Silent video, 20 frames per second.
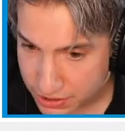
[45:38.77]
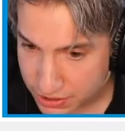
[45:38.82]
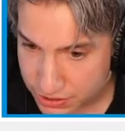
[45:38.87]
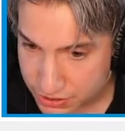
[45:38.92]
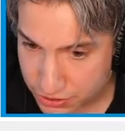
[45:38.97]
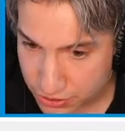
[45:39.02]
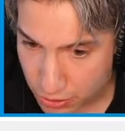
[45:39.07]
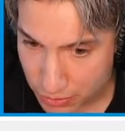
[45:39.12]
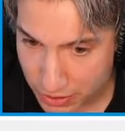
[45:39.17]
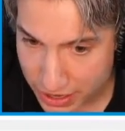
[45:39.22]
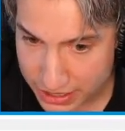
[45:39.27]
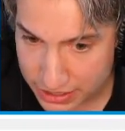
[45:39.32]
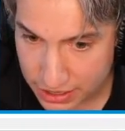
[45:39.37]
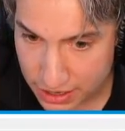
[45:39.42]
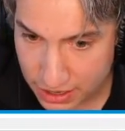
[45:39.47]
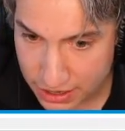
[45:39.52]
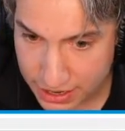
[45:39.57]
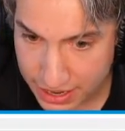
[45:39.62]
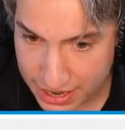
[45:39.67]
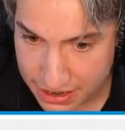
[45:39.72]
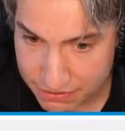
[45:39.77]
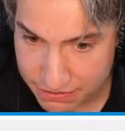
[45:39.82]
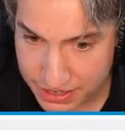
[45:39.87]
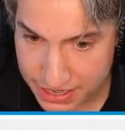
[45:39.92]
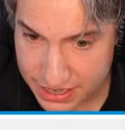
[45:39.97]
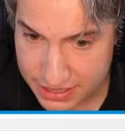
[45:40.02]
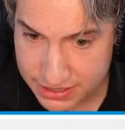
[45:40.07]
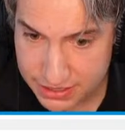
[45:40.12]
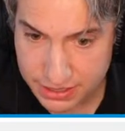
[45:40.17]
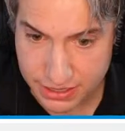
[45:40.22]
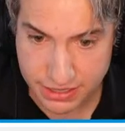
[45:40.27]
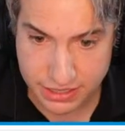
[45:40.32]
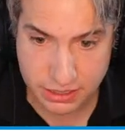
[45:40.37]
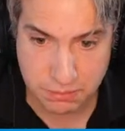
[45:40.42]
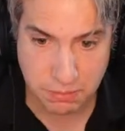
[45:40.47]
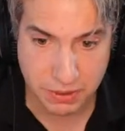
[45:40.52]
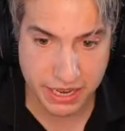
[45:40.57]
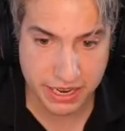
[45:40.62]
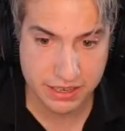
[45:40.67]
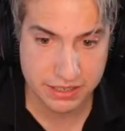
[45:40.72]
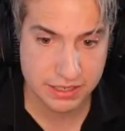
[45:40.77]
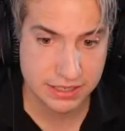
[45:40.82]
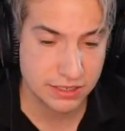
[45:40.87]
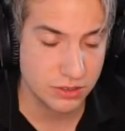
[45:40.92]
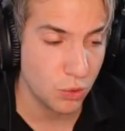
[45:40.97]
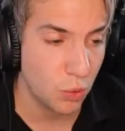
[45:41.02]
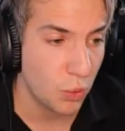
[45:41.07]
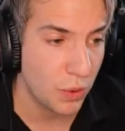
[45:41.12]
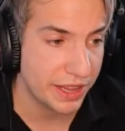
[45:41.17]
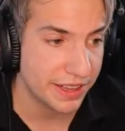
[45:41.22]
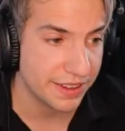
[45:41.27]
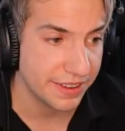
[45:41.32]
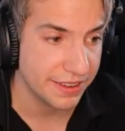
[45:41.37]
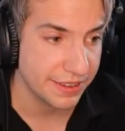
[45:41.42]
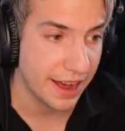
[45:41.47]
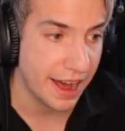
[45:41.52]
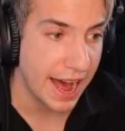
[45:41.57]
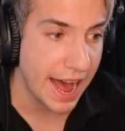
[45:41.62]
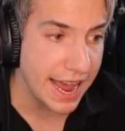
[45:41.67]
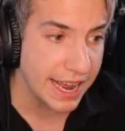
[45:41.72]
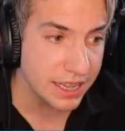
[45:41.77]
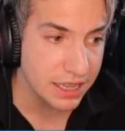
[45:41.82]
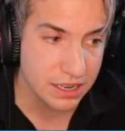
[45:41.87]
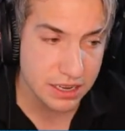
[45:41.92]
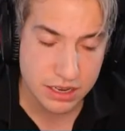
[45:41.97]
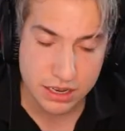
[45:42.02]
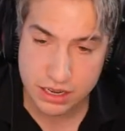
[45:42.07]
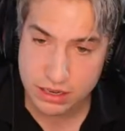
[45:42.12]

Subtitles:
So right now I have this, it displays the width and the height.